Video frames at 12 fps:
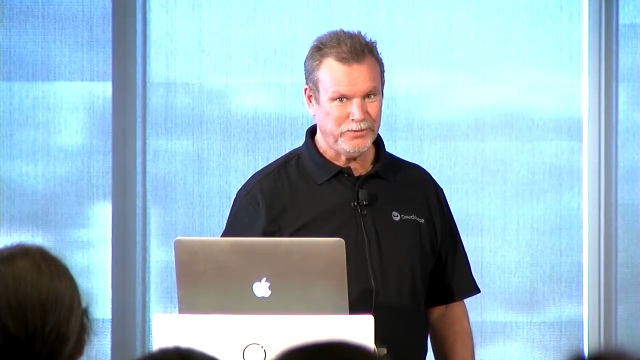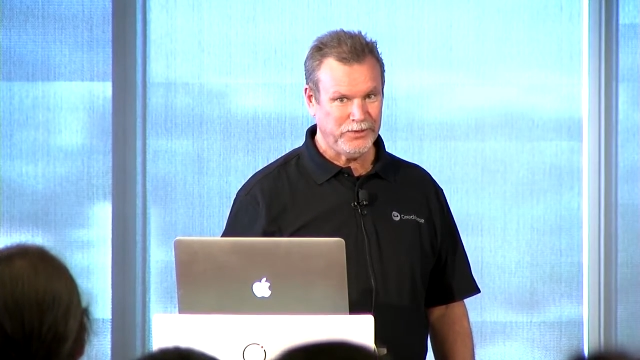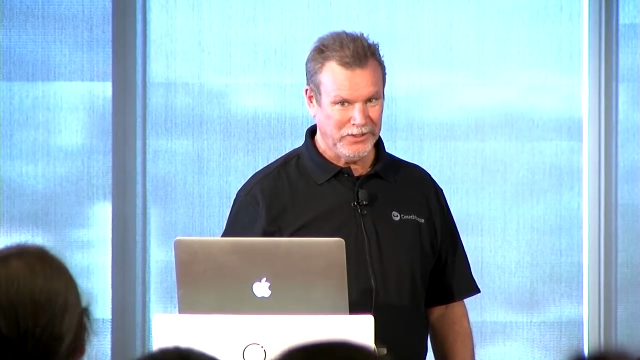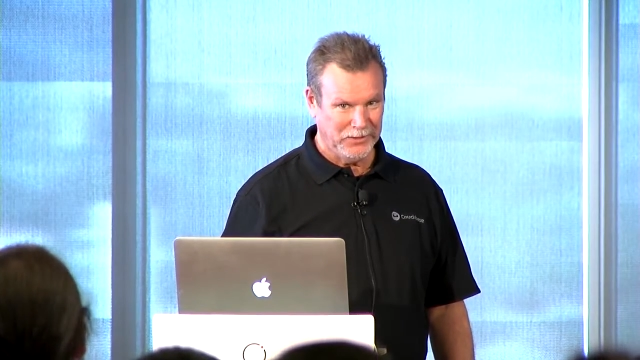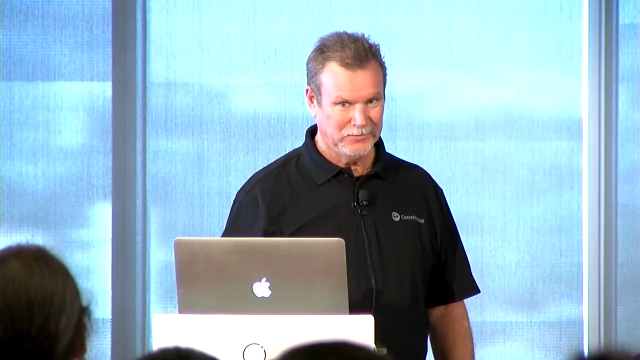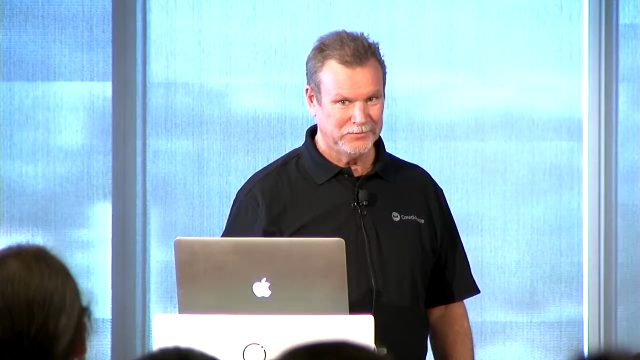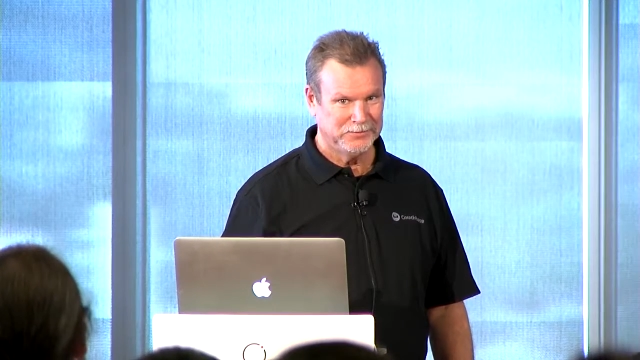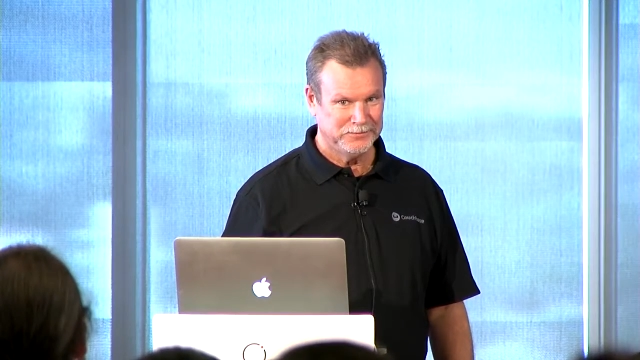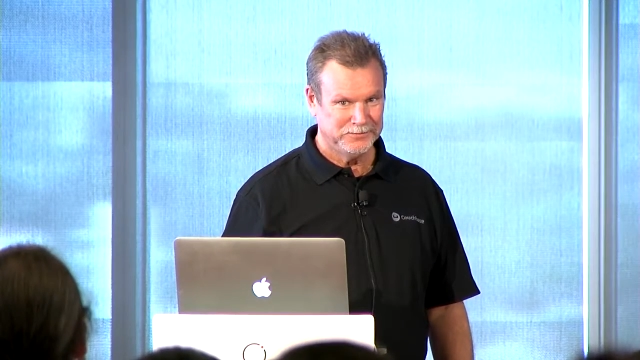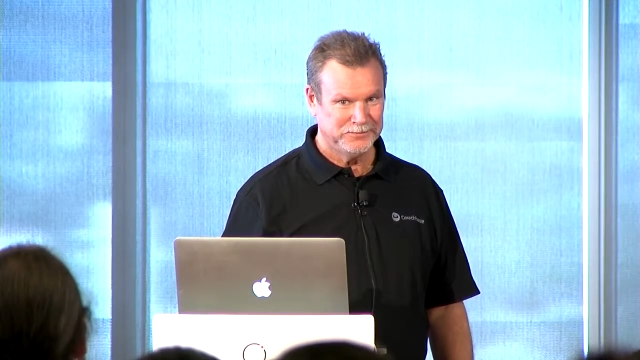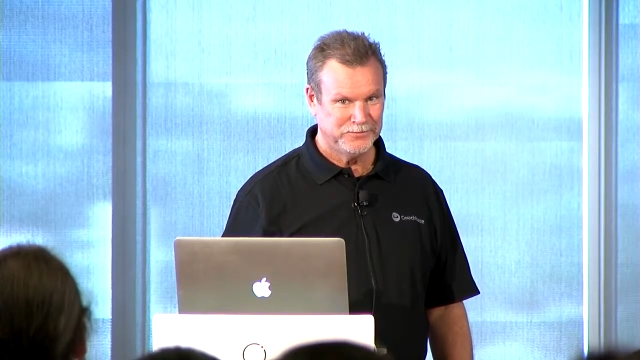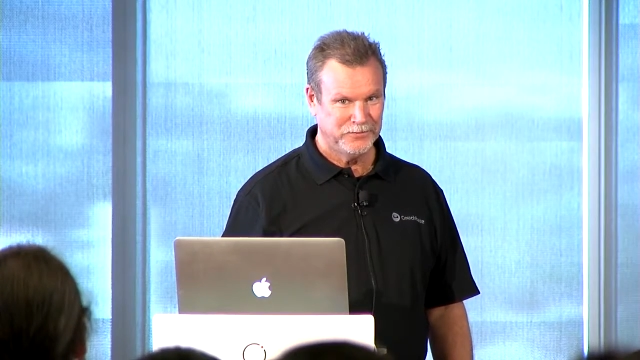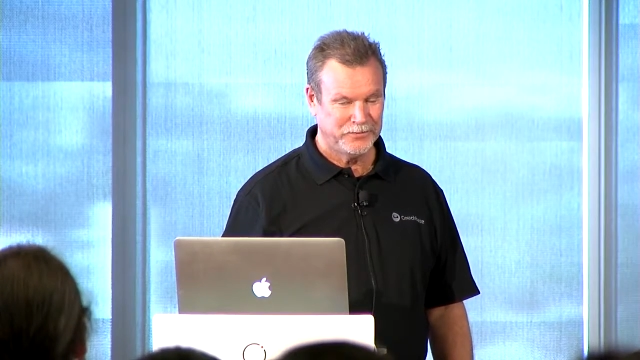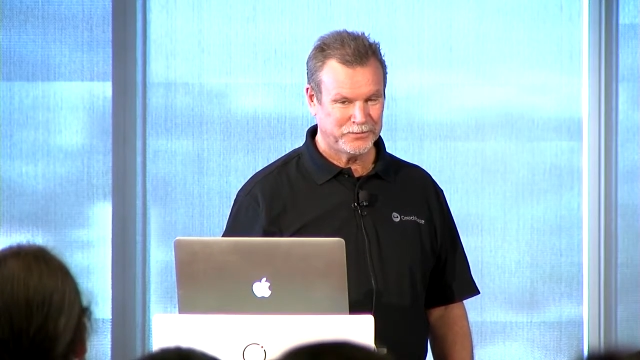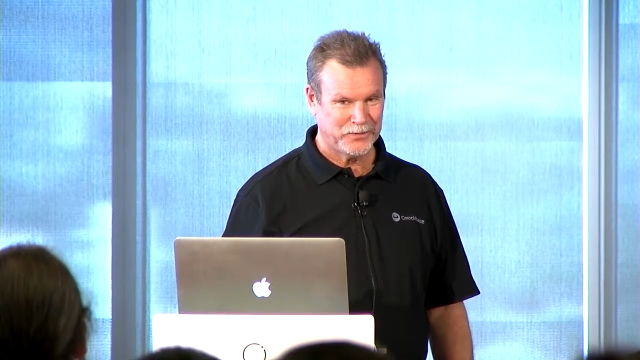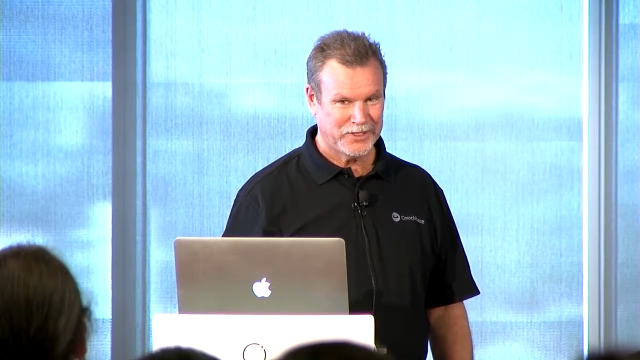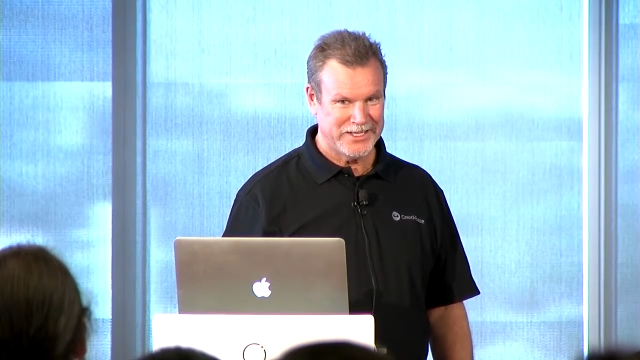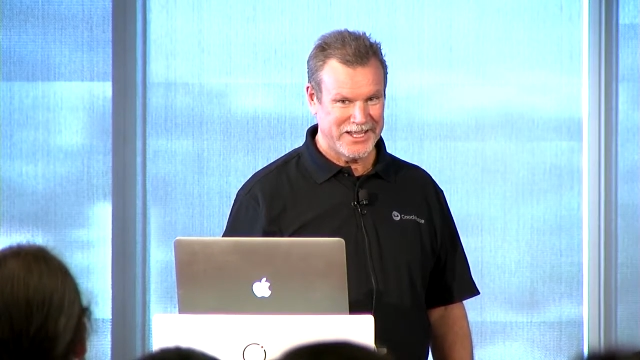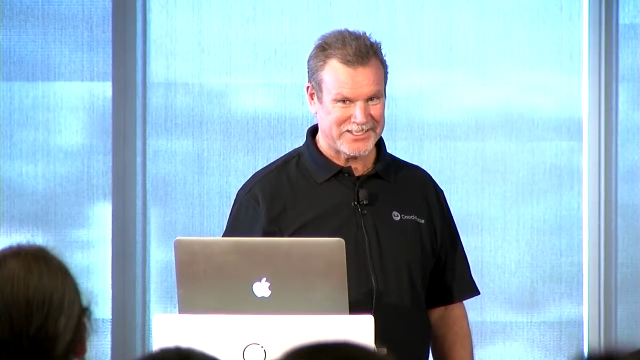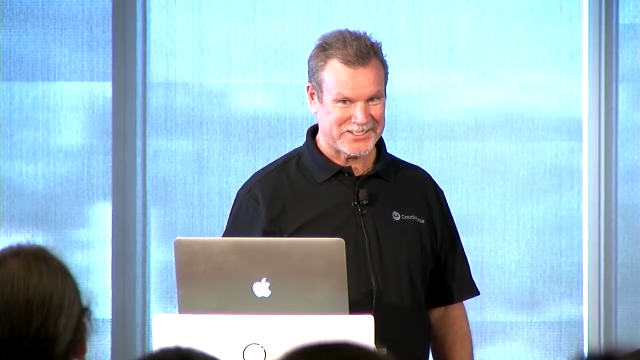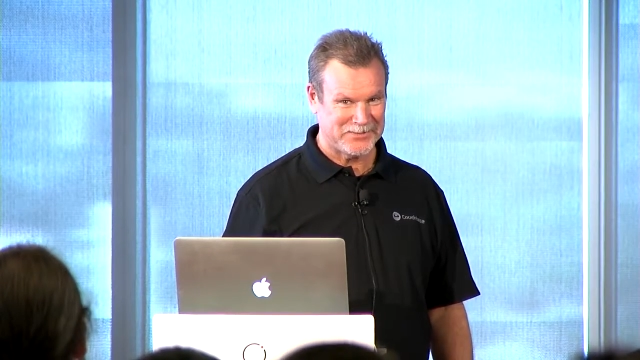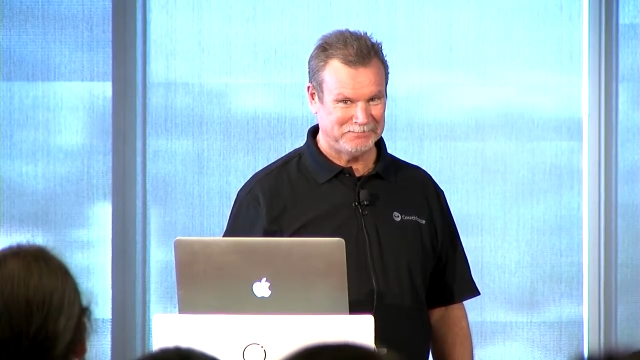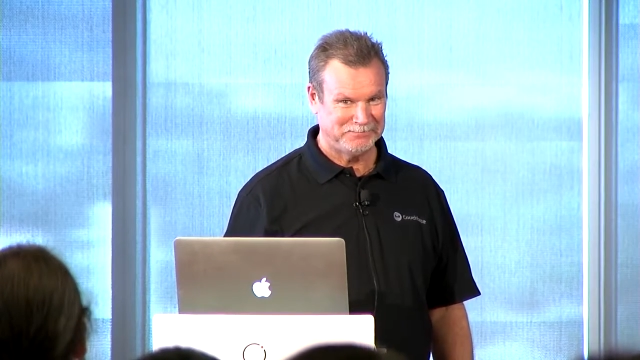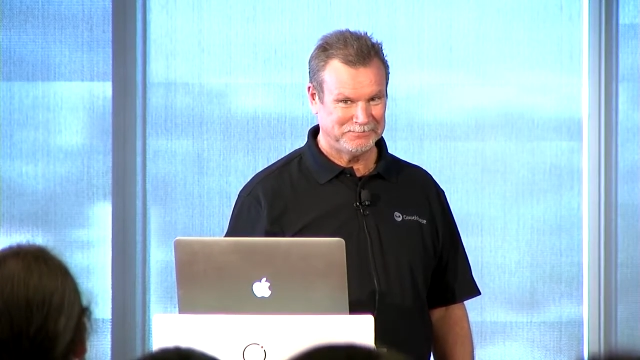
yes. Is that going to be you